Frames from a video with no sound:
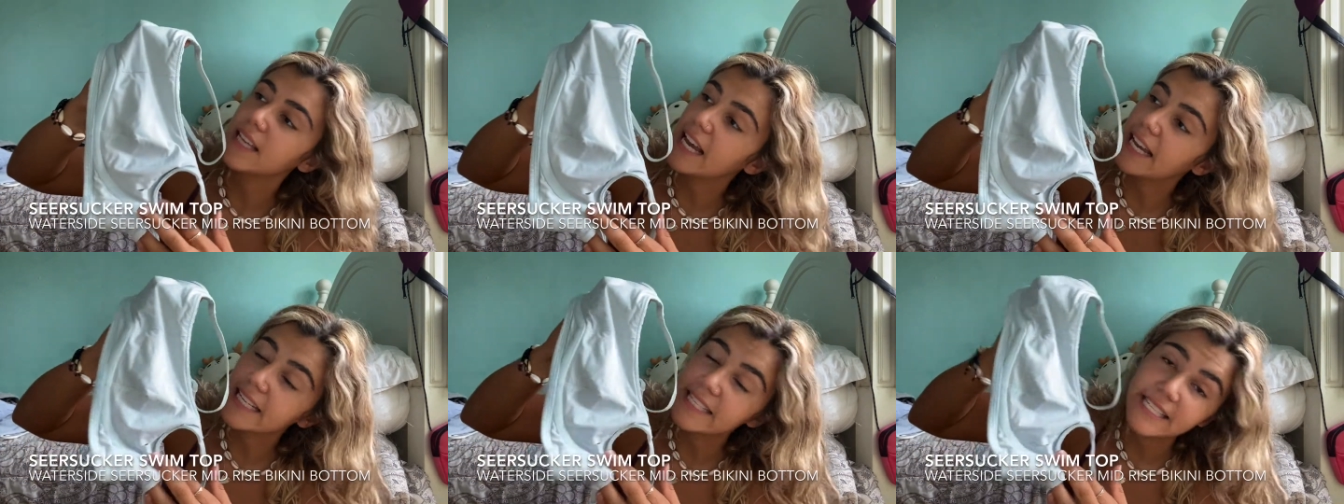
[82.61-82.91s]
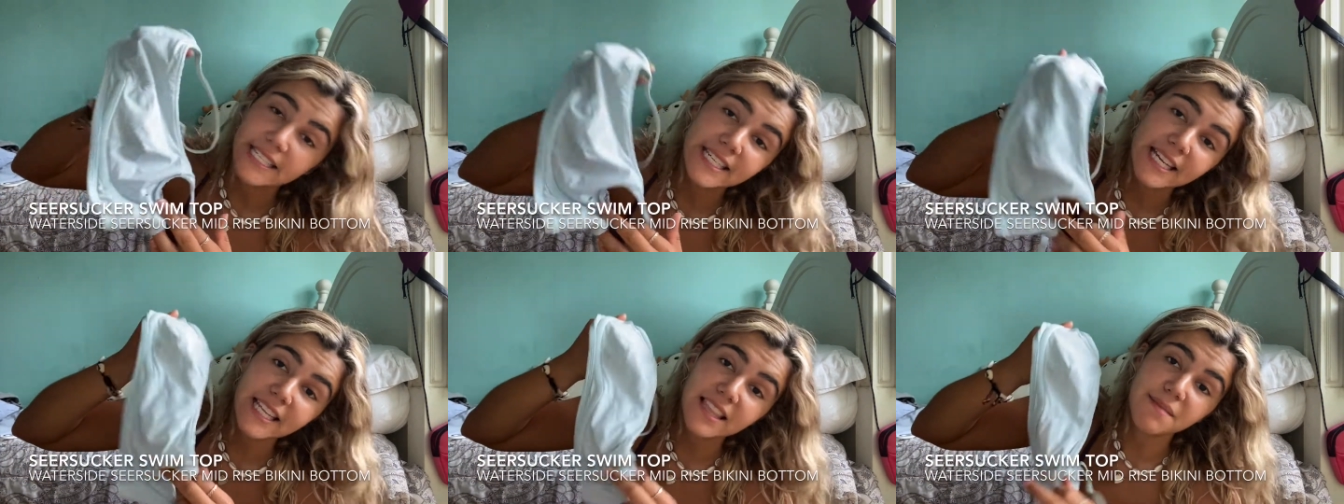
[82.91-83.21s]
I did
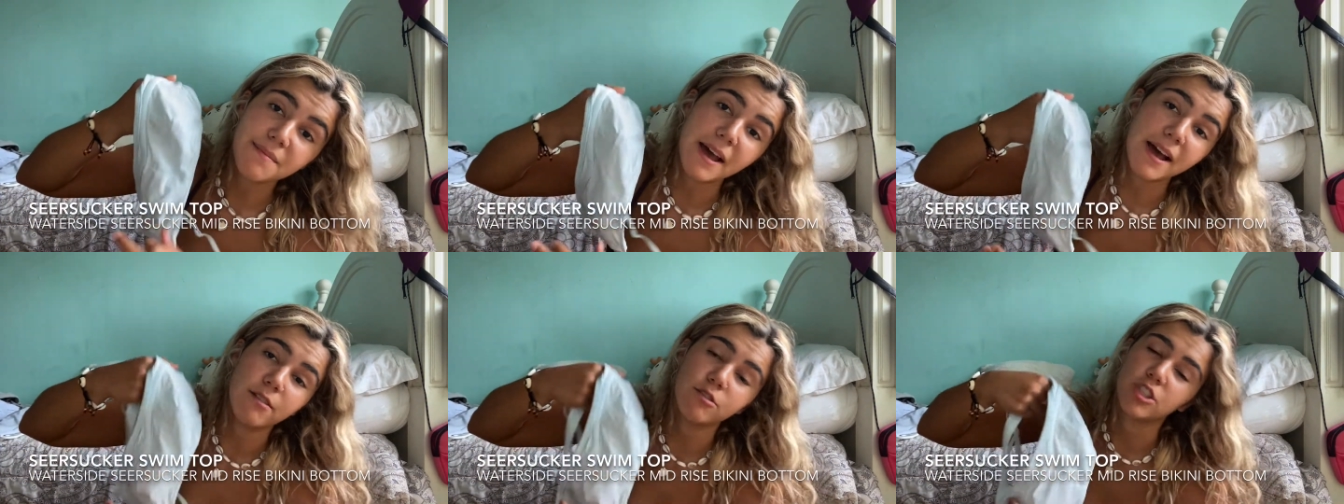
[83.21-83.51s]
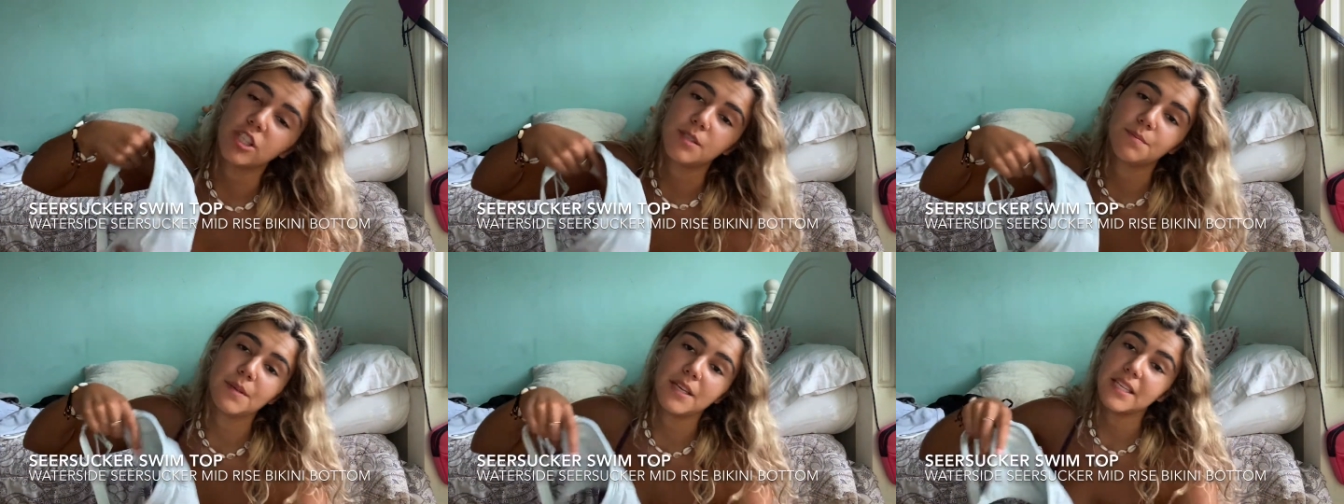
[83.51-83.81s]
take them out
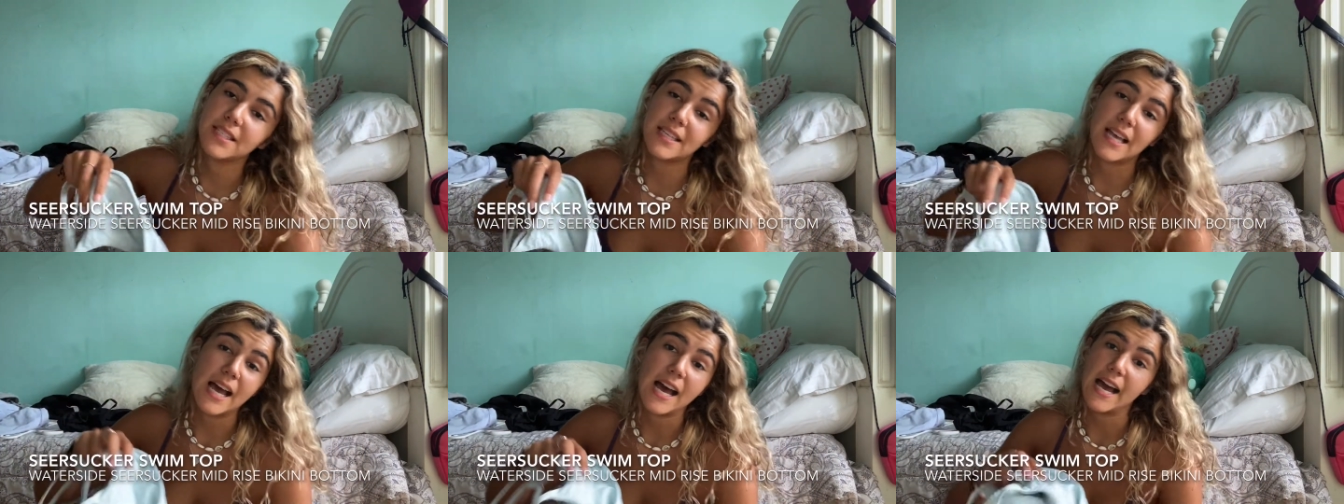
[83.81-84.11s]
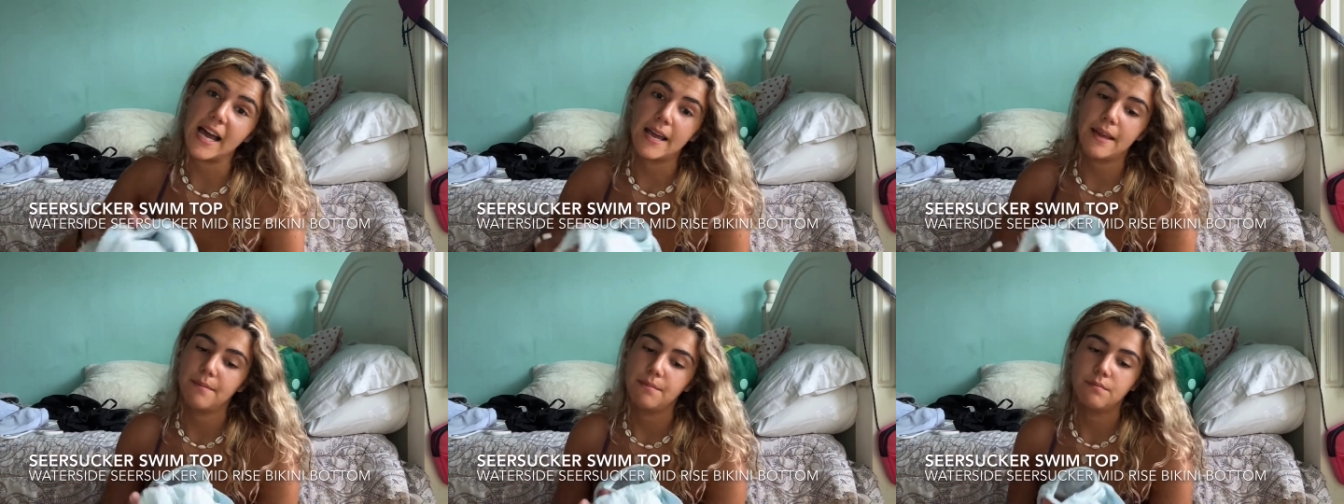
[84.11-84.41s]
just because
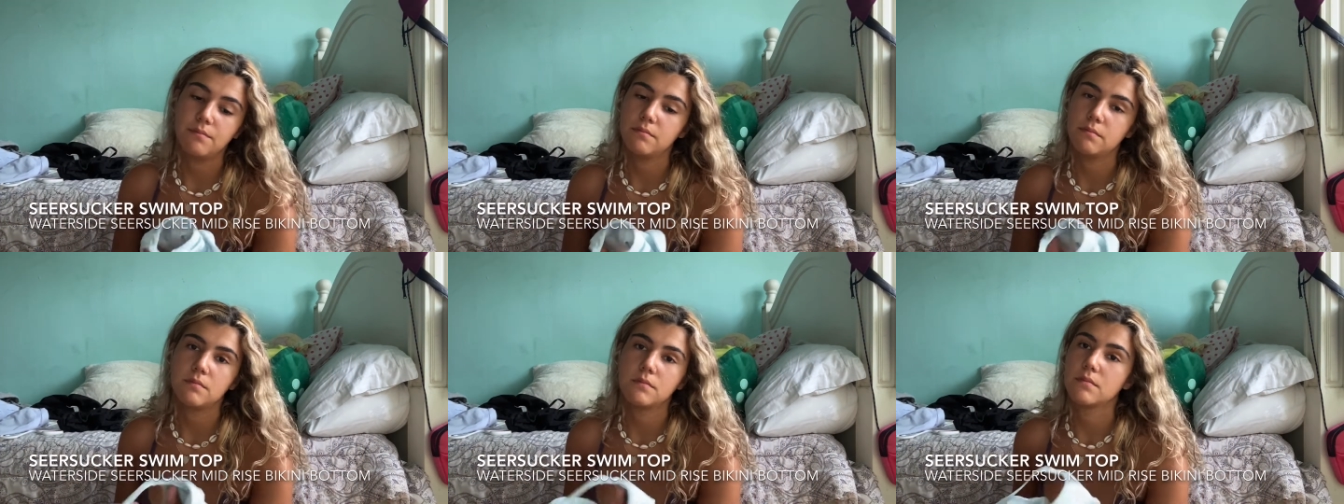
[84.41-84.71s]
I'm